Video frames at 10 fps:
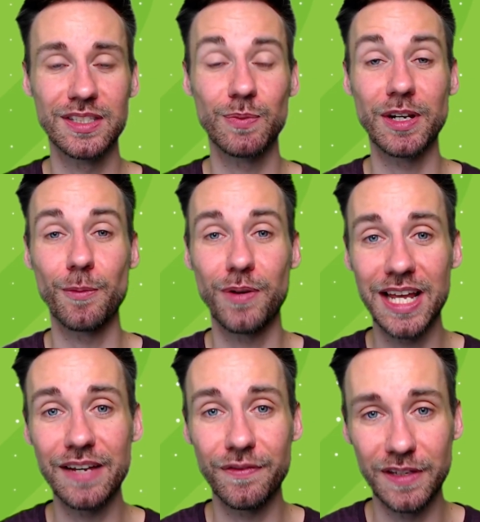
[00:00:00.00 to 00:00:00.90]
When you
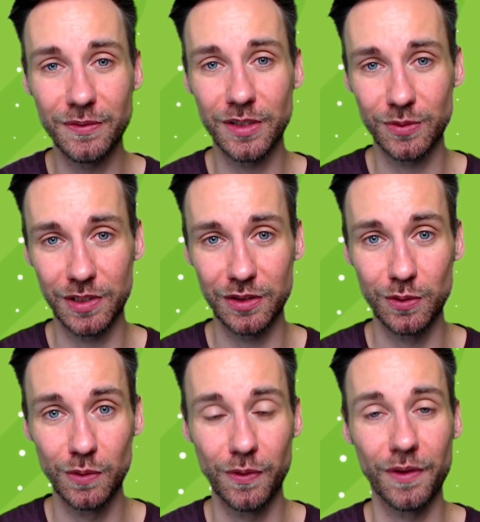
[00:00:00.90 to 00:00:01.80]
play FIFA
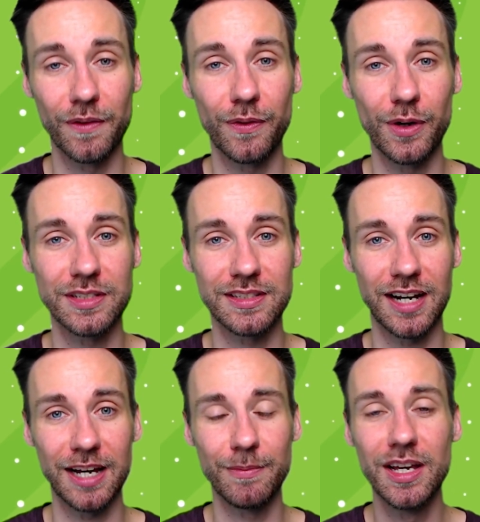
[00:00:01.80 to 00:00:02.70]
22 for the first
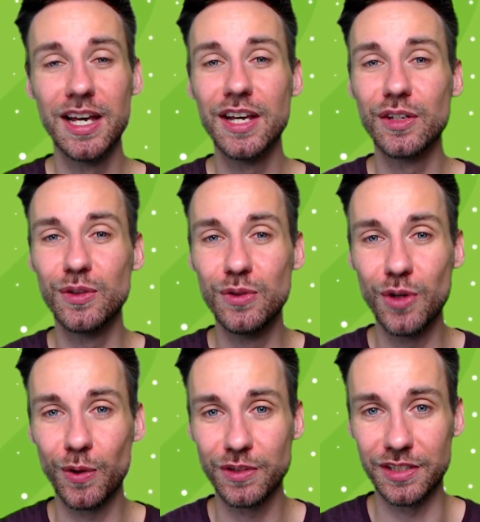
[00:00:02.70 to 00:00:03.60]
time, you
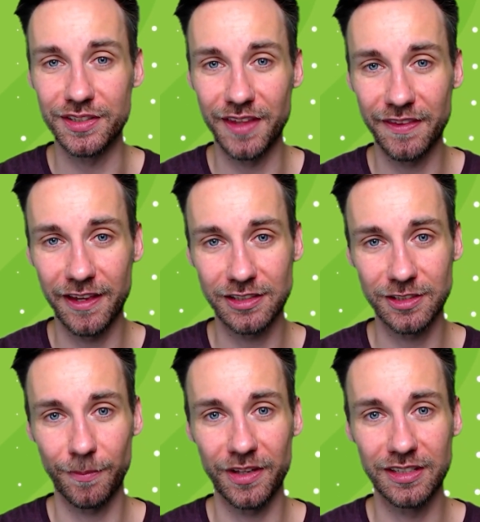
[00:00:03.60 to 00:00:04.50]
notice that there's
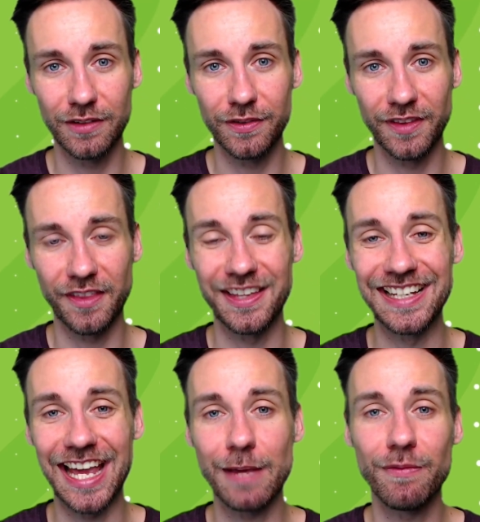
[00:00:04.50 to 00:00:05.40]
something different, that the
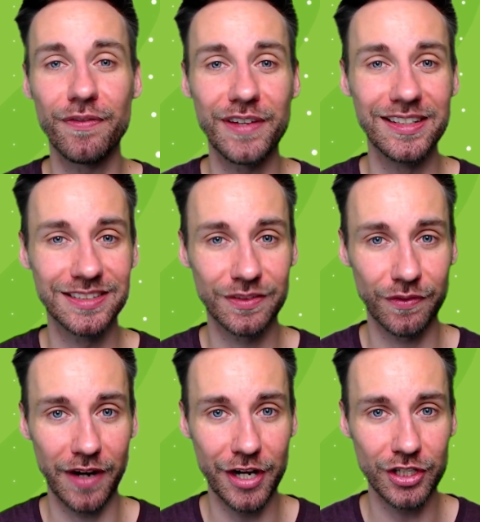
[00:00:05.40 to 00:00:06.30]
game feels fresh.